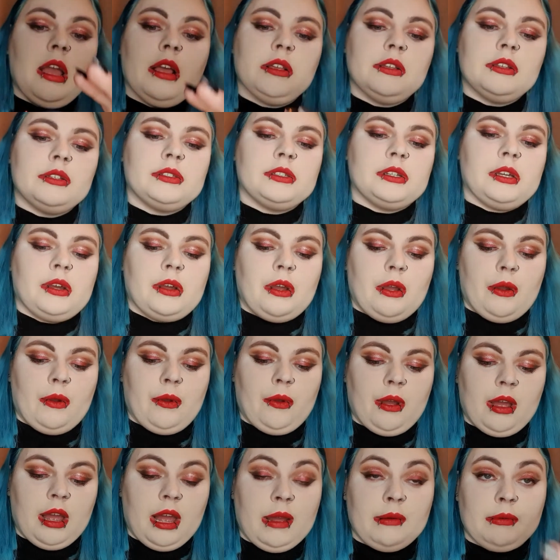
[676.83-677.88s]

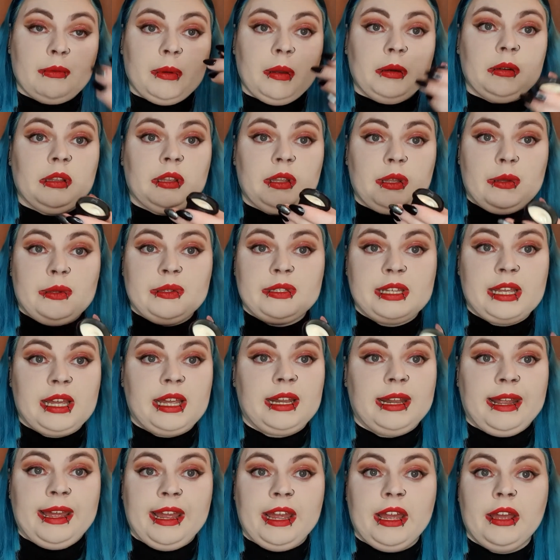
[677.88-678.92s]
so I will probably use that
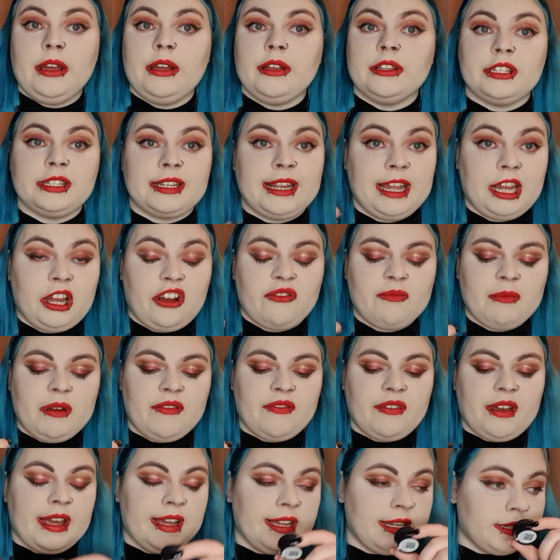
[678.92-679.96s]
later to take off my
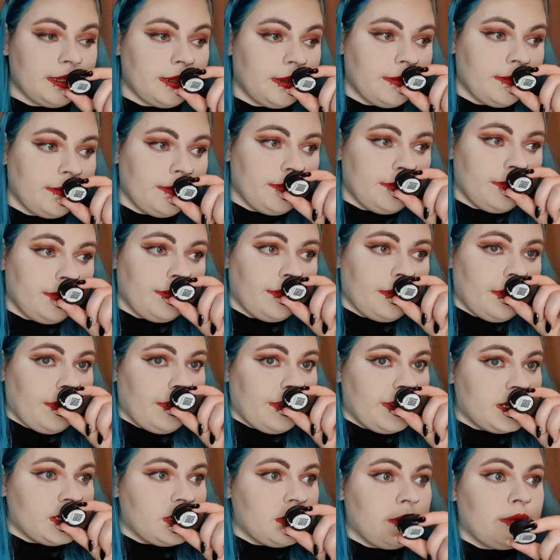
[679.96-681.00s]
face.
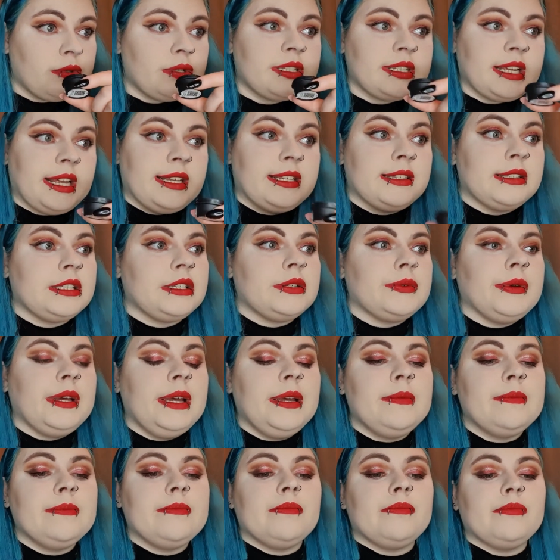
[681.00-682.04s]
There's no scent to
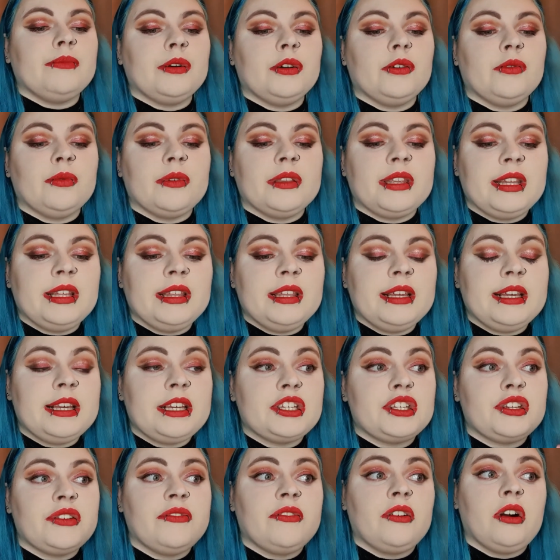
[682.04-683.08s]
it, but within
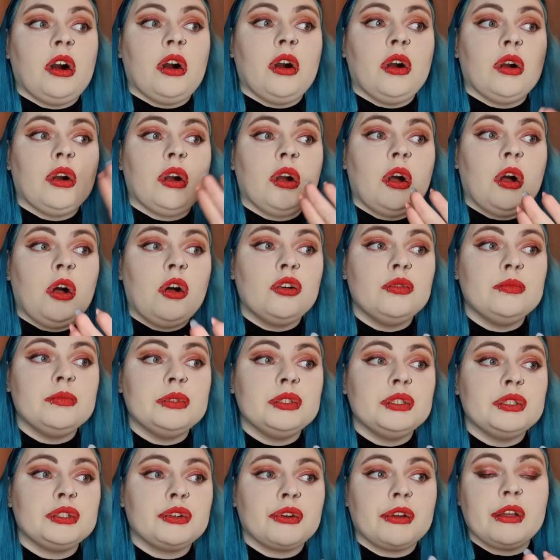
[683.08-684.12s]
this you've got
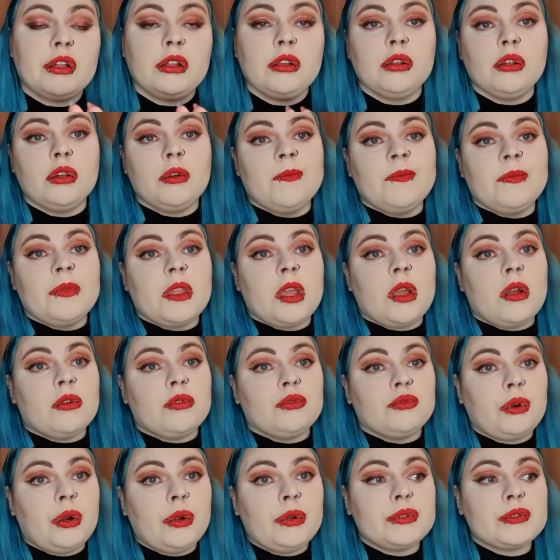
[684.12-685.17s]
almond oil,
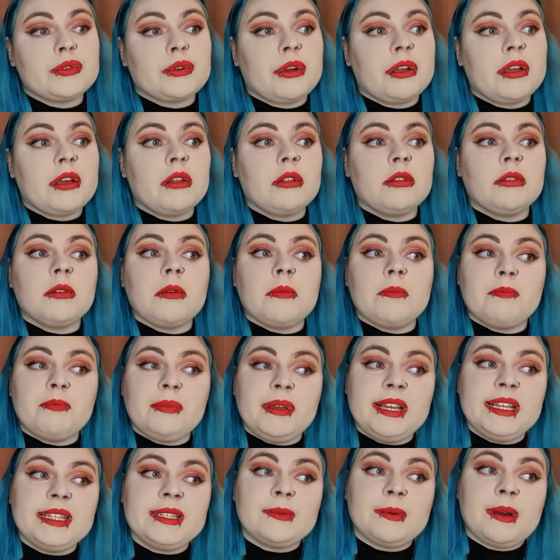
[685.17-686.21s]
rose oil,
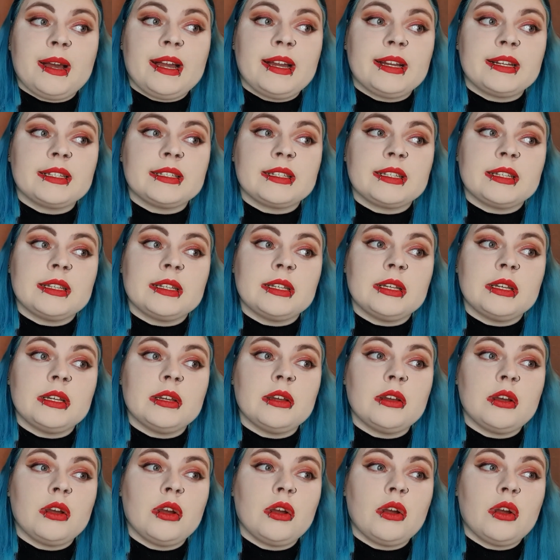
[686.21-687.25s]
beeswax,
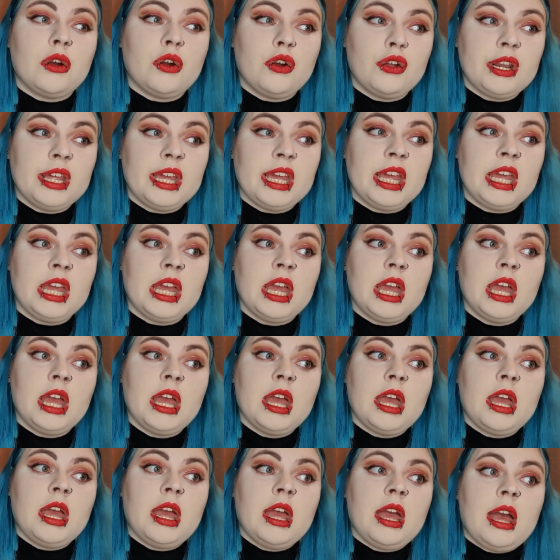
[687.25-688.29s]
honey,
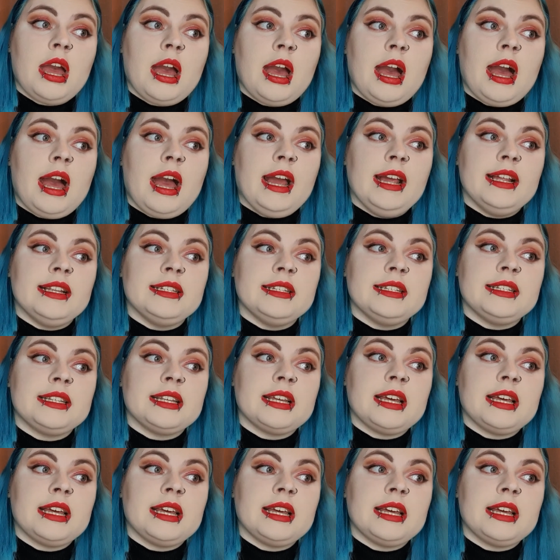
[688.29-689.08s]
and